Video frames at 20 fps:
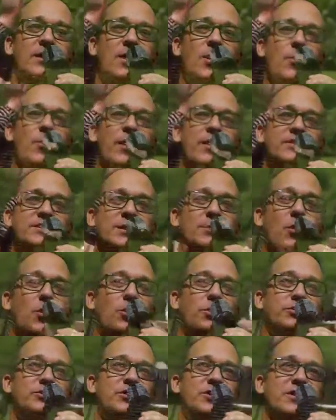where some
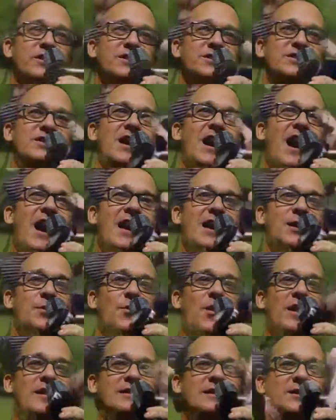old Turkish guy, he
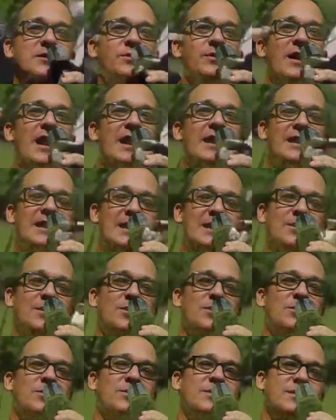walked into an
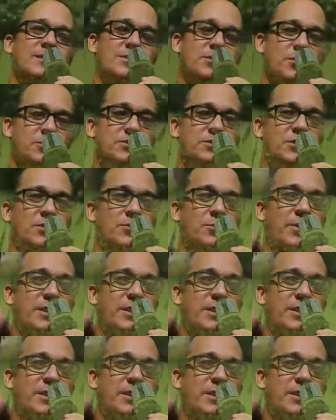Aikido dojo,